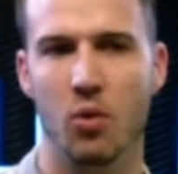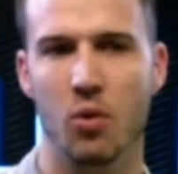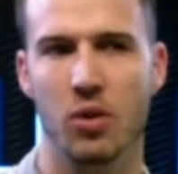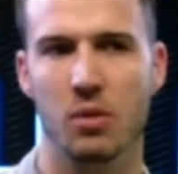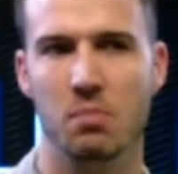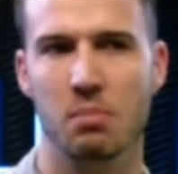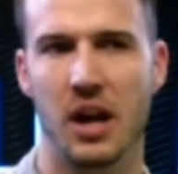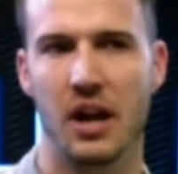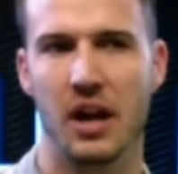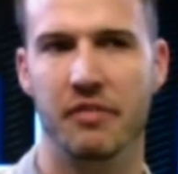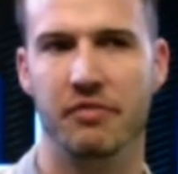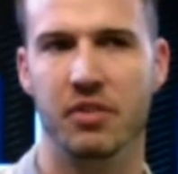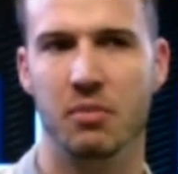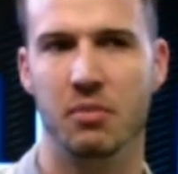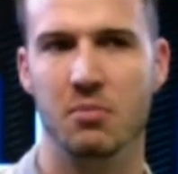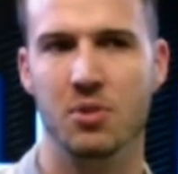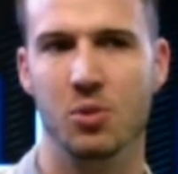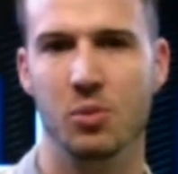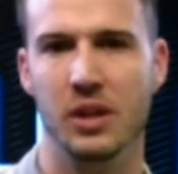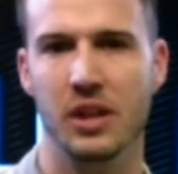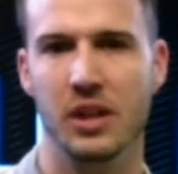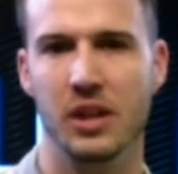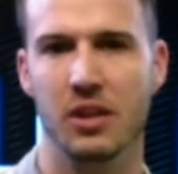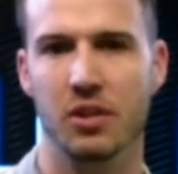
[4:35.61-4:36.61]
I wouldn't buy
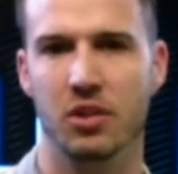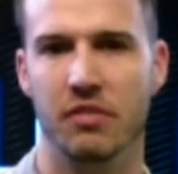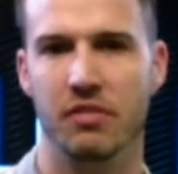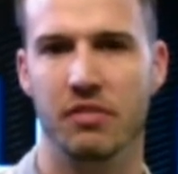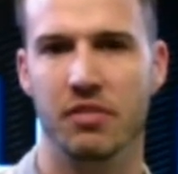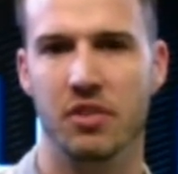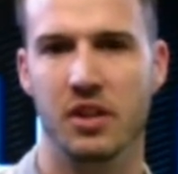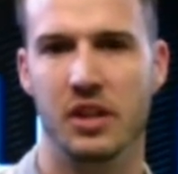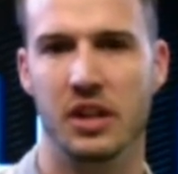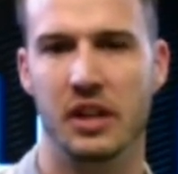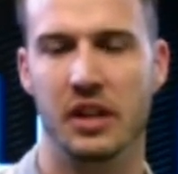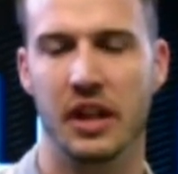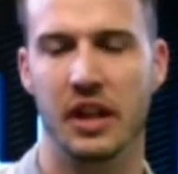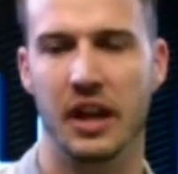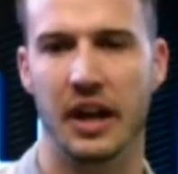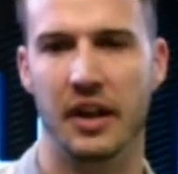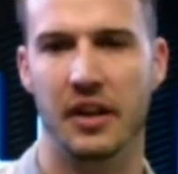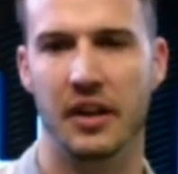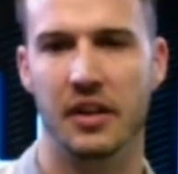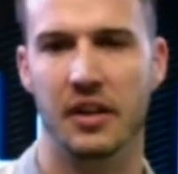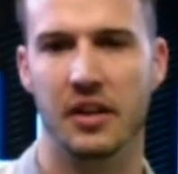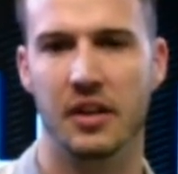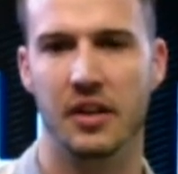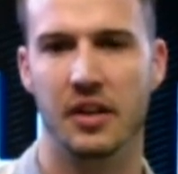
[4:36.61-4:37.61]
from you either if you did
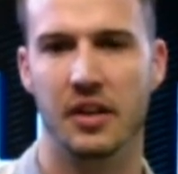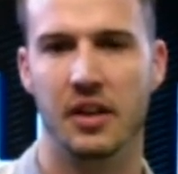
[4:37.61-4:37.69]
that.